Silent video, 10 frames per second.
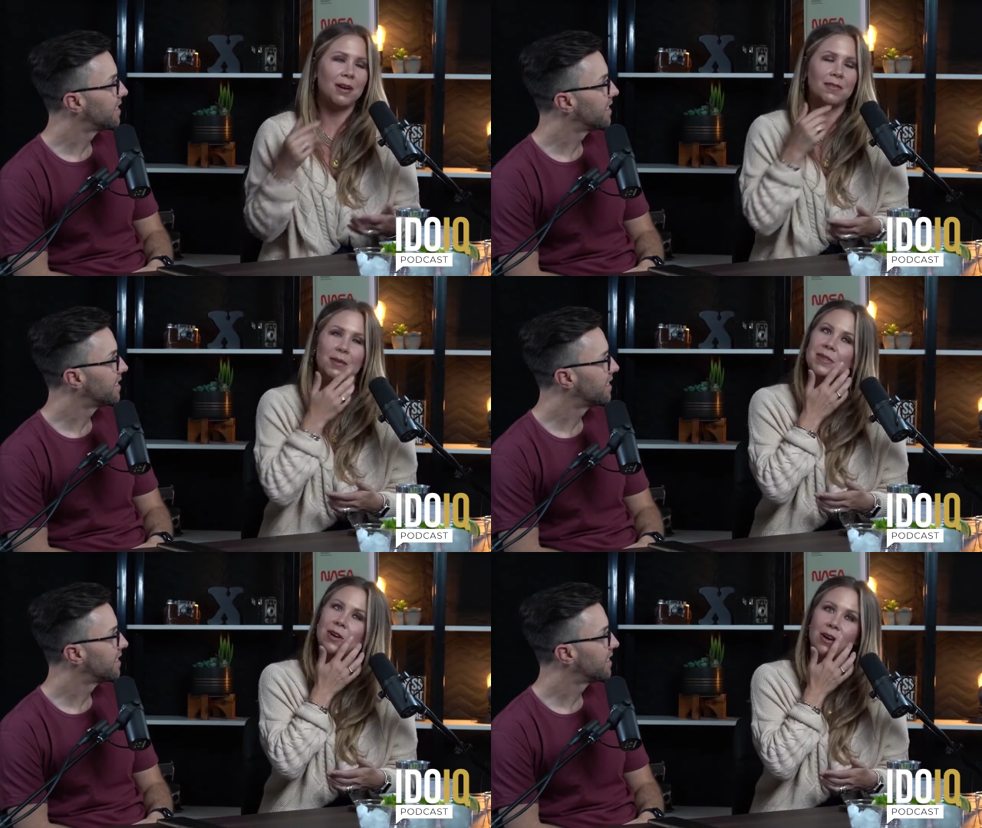Speaker 1: bought
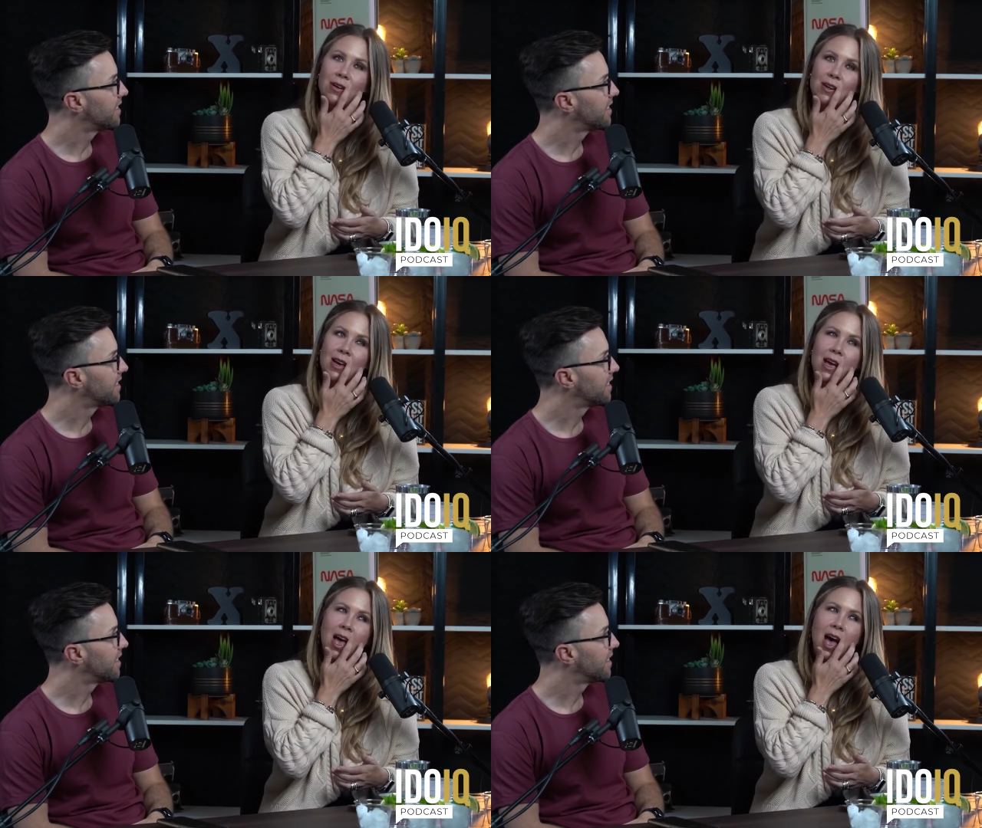from is called
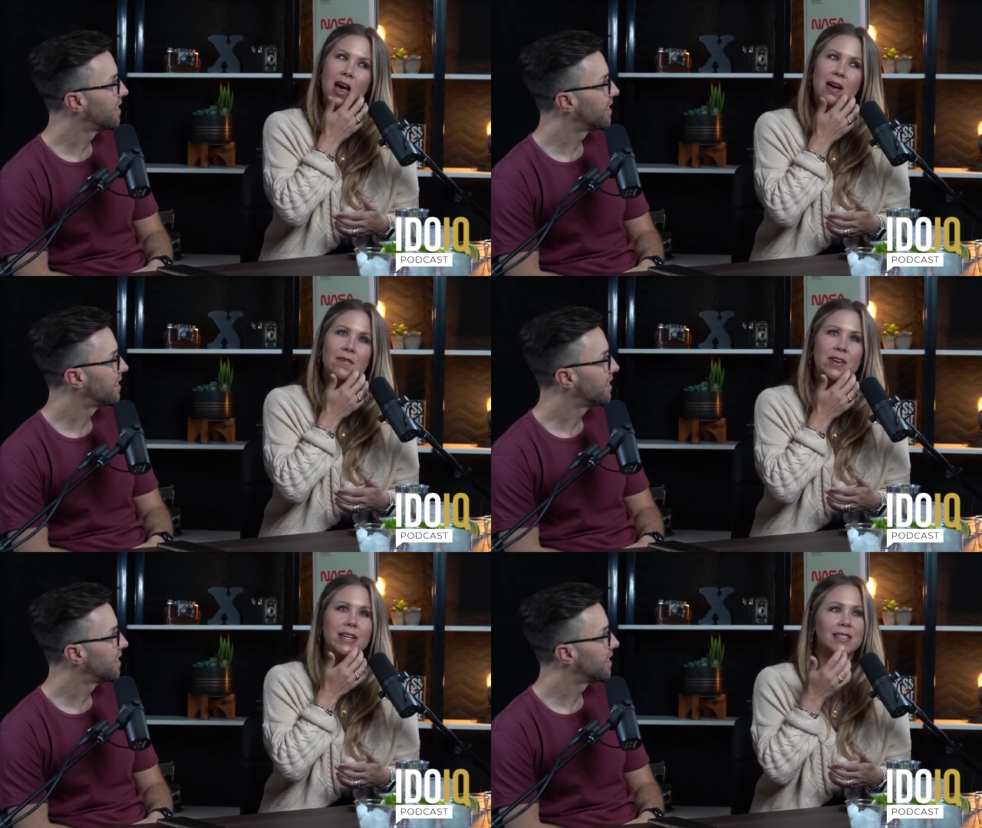uh,
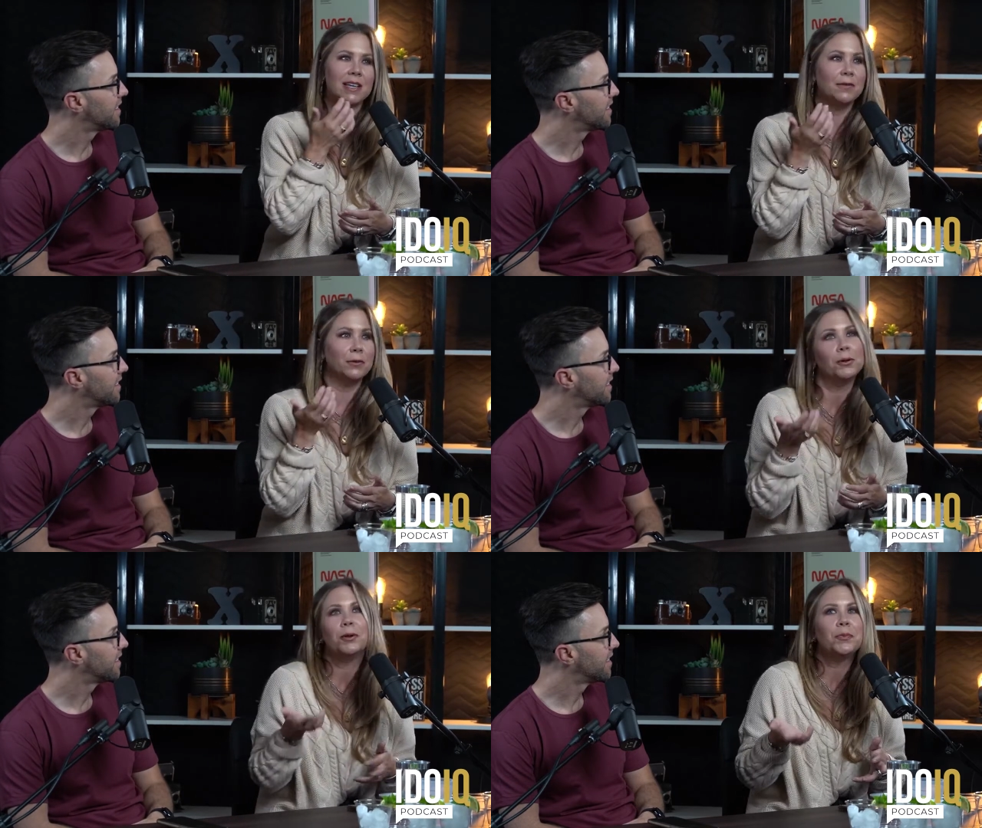Venus et
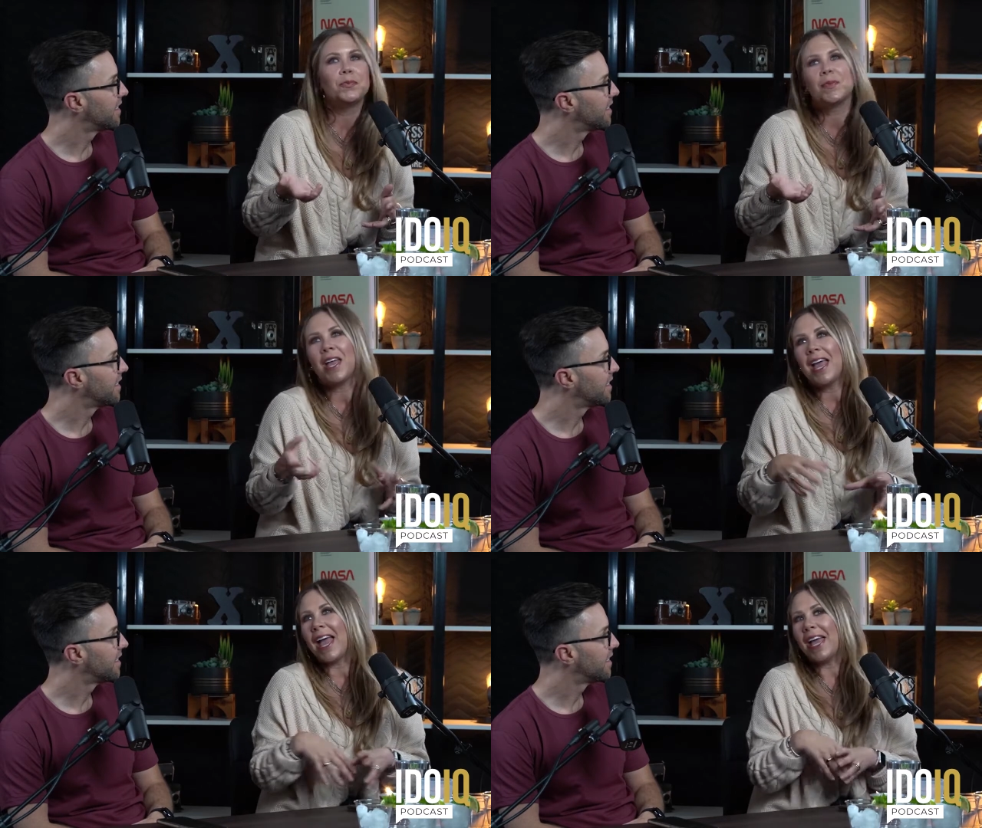Fleur,
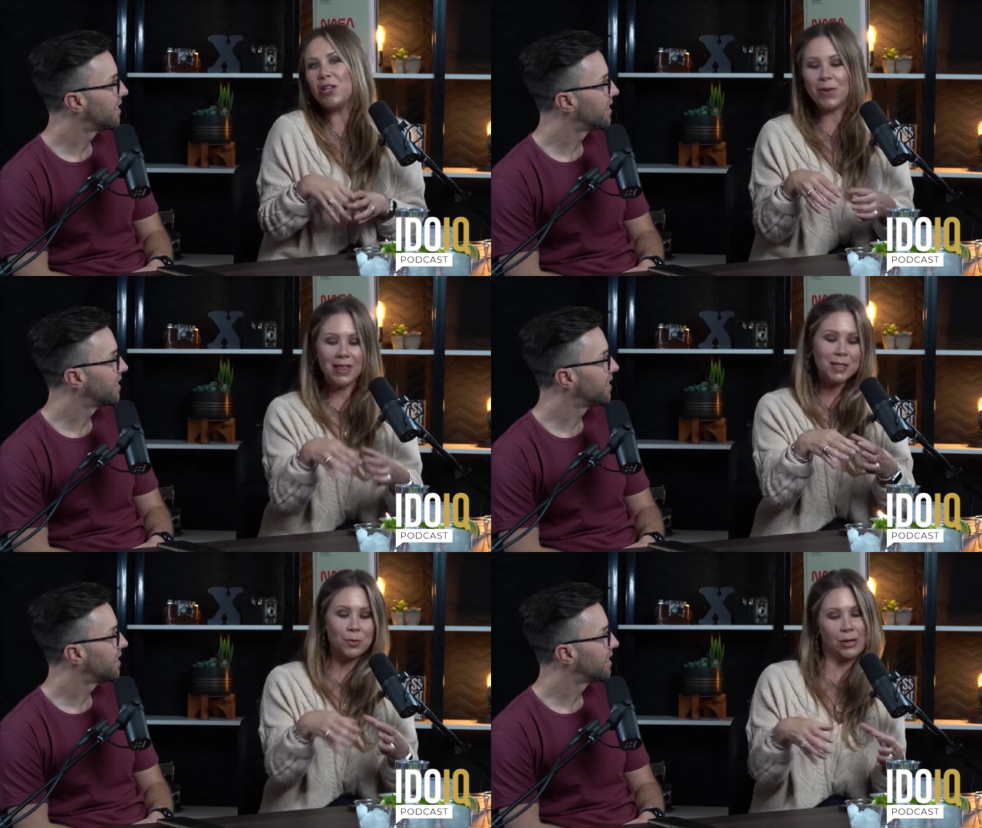and you
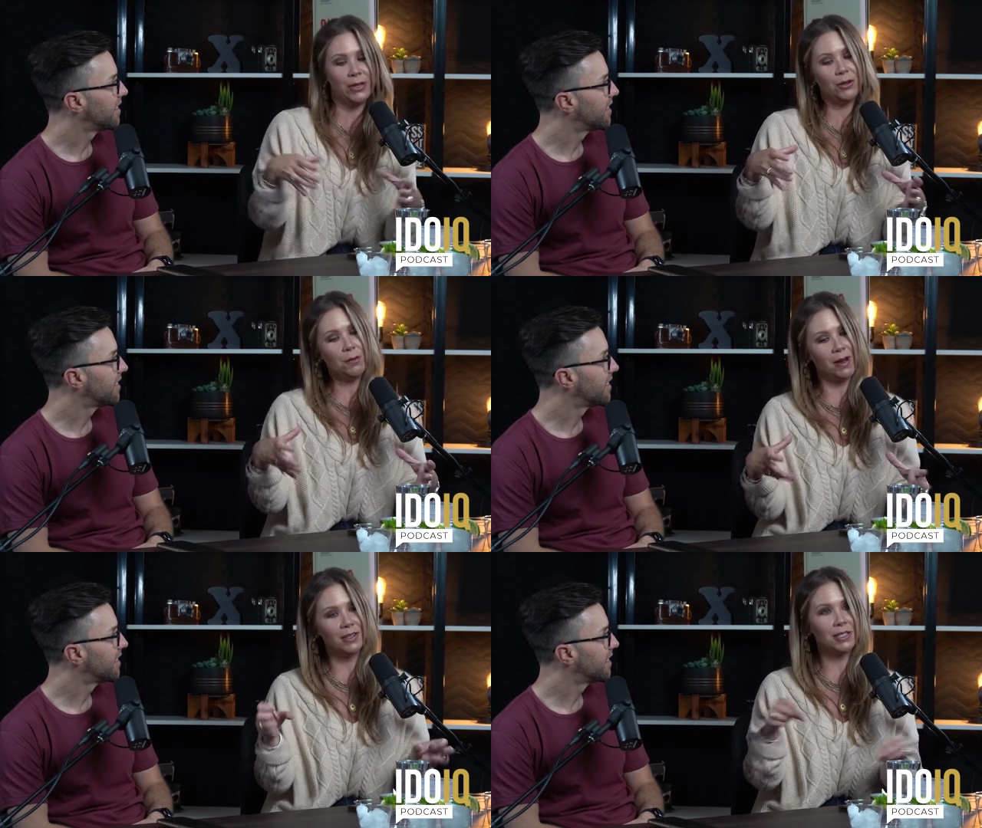get this pretty
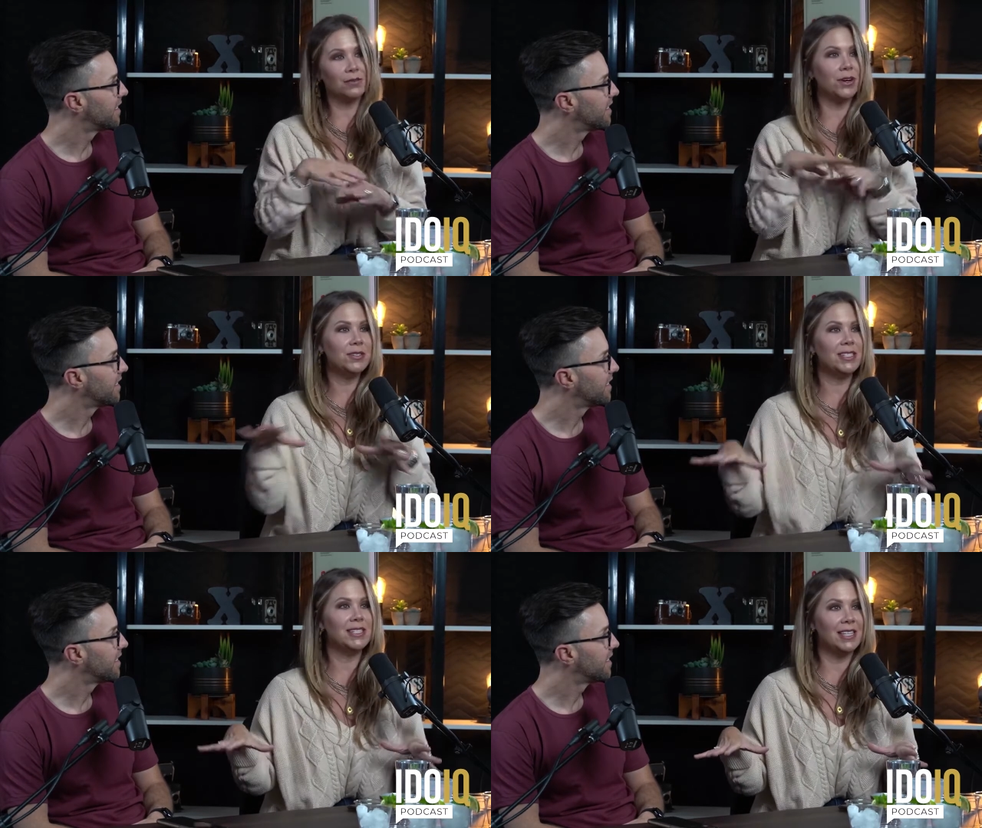little box of
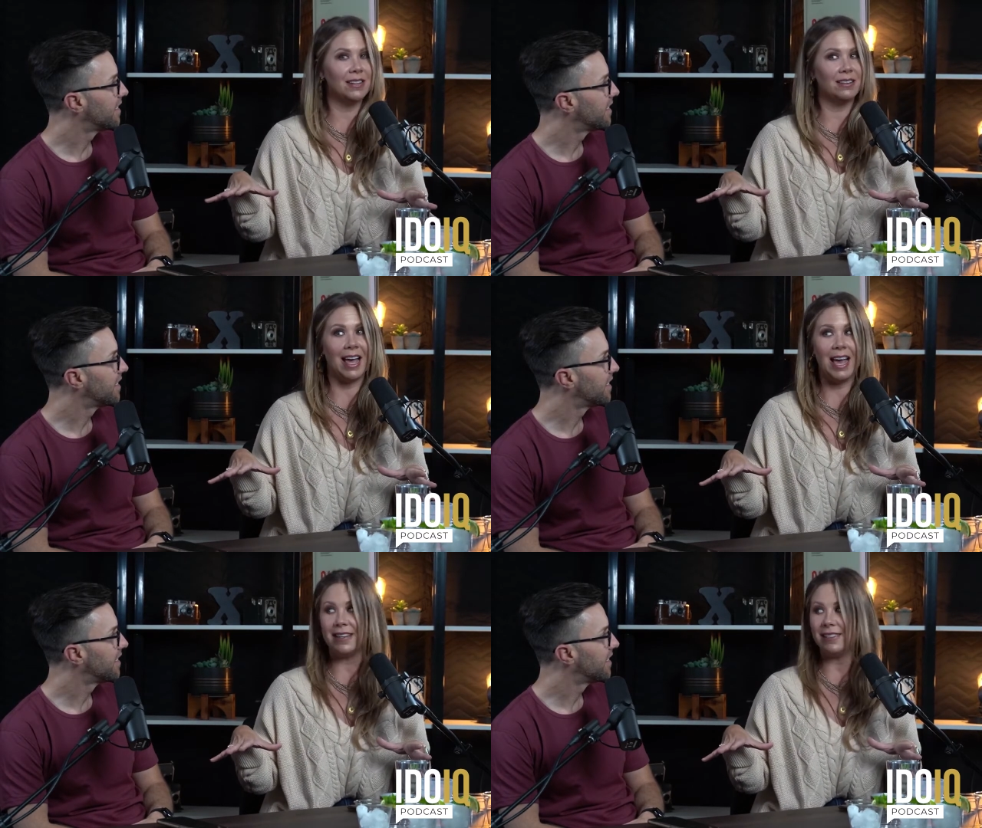roses that
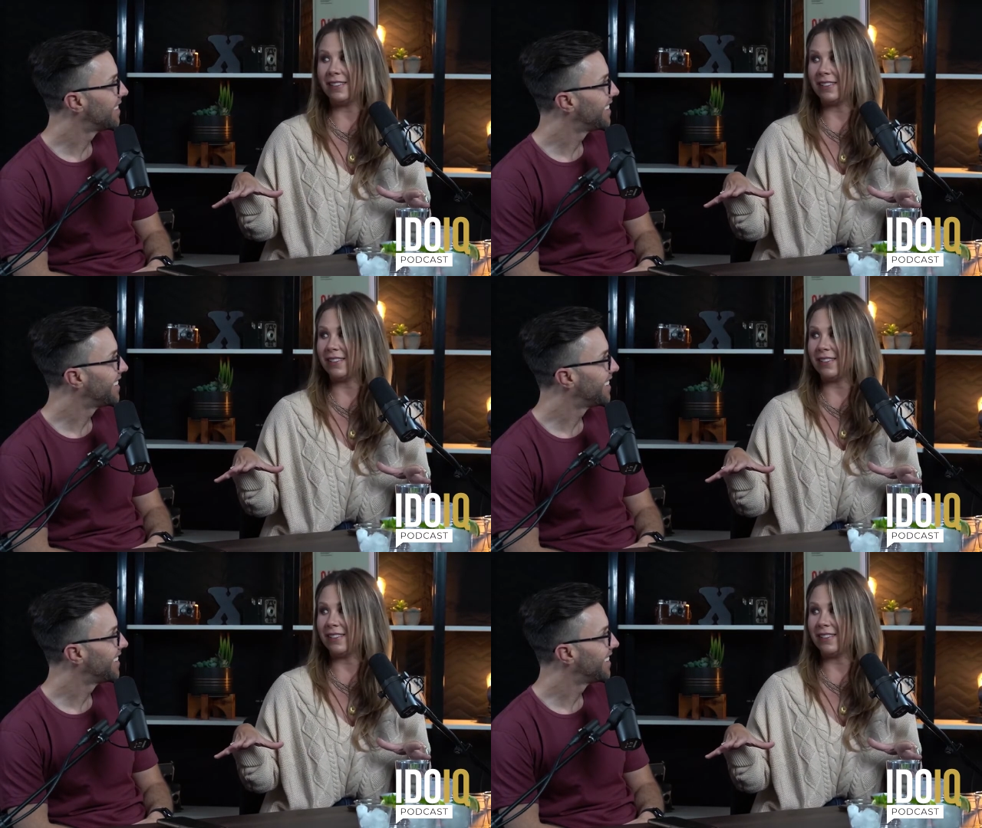last